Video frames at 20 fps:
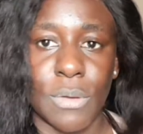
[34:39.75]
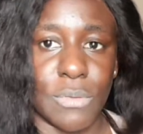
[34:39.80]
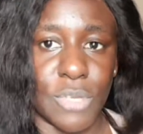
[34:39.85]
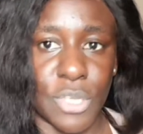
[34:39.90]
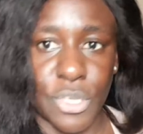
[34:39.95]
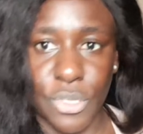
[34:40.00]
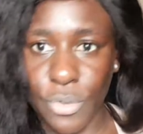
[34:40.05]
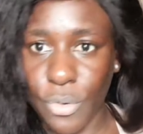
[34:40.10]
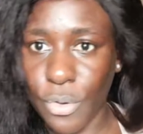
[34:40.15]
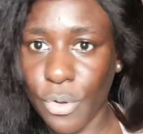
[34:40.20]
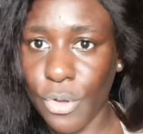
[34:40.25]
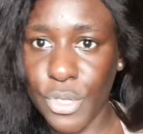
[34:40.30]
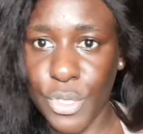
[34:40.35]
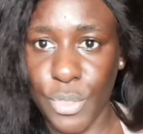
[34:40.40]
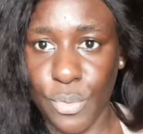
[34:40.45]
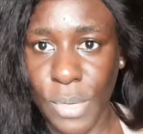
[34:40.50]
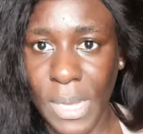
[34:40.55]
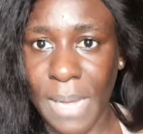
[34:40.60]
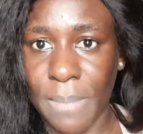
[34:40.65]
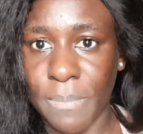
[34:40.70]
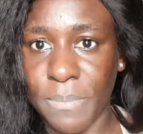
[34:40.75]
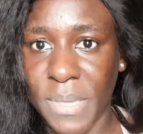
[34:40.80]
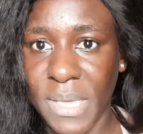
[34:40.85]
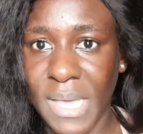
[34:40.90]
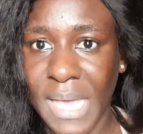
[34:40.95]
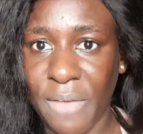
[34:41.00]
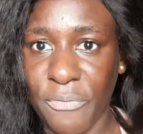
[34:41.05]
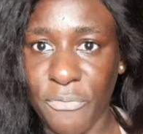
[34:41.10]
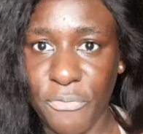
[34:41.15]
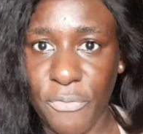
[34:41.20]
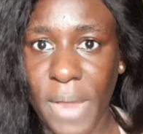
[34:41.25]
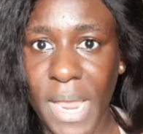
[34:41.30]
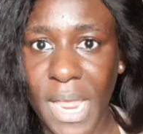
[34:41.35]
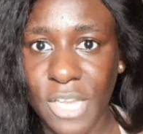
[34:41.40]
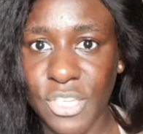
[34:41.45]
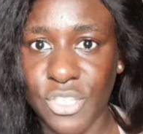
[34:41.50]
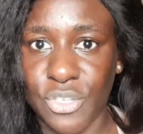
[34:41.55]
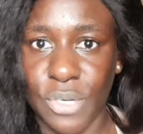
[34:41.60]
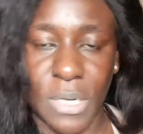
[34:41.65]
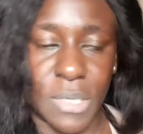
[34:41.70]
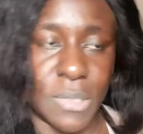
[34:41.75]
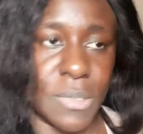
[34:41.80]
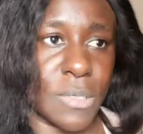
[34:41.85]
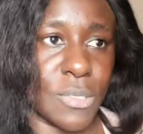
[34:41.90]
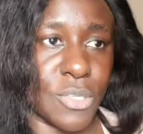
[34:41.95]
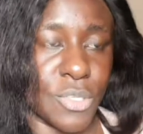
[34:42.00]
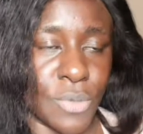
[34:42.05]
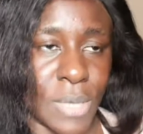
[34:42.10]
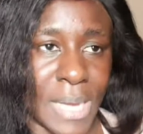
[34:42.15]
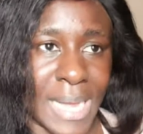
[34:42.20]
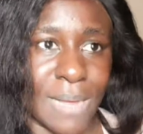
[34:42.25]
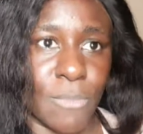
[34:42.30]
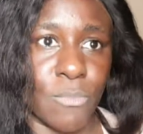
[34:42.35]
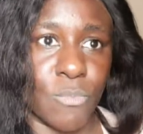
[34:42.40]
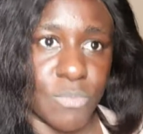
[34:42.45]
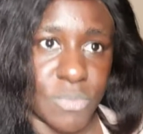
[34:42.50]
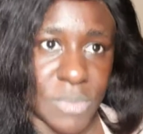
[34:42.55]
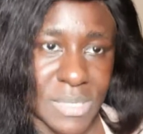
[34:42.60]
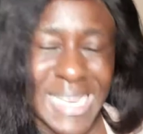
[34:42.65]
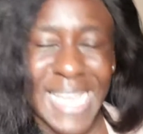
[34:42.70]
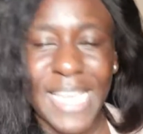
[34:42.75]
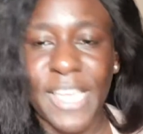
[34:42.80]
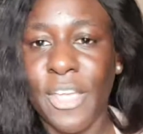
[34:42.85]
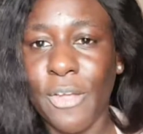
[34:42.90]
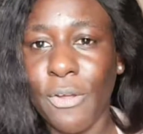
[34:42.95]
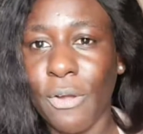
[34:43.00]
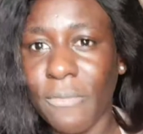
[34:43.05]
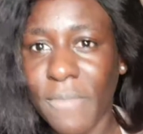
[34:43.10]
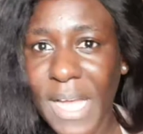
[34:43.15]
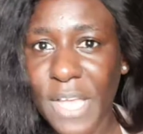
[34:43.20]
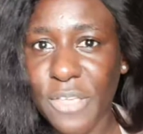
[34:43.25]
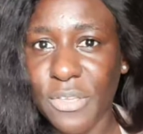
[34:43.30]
You know, you can be a friend, you can take care of her,